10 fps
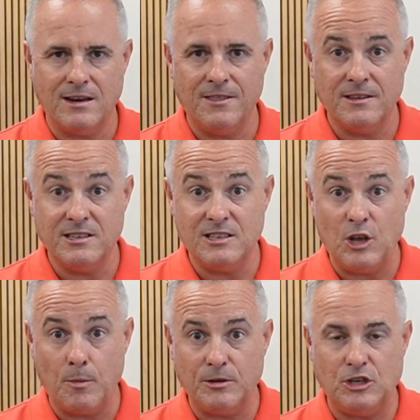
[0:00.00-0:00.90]
And this is the
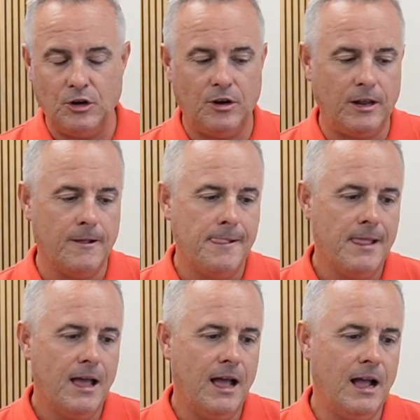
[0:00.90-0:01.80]
opportunity,
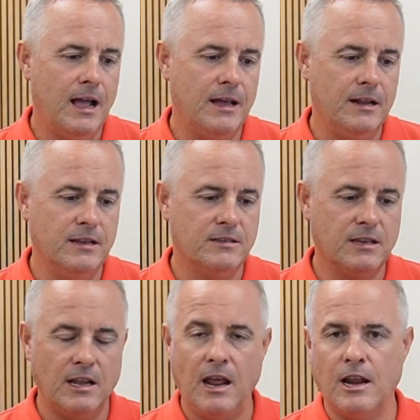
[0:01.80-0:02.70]
and
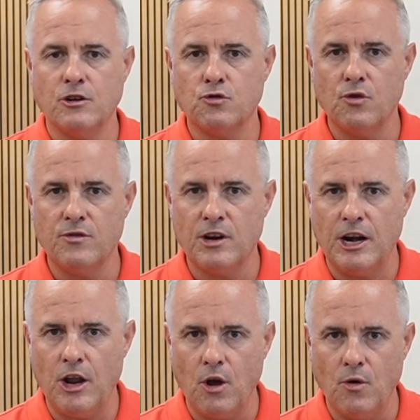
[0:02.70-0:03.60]
a truth that I
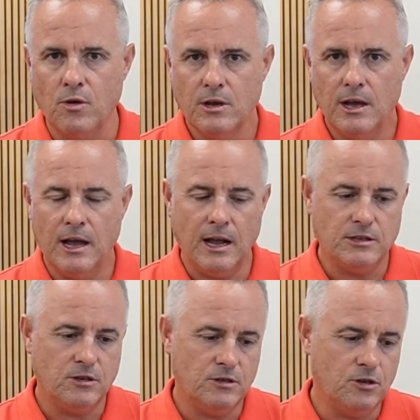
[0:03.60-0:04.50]
know
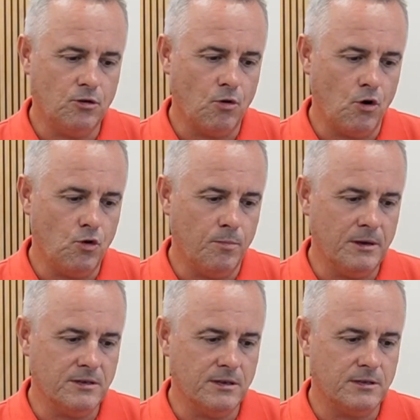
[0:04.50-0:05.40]
to grow your
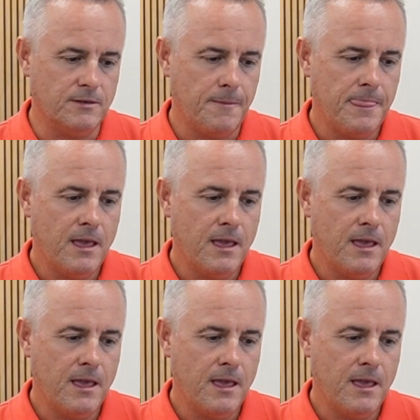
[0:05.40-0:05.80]
business.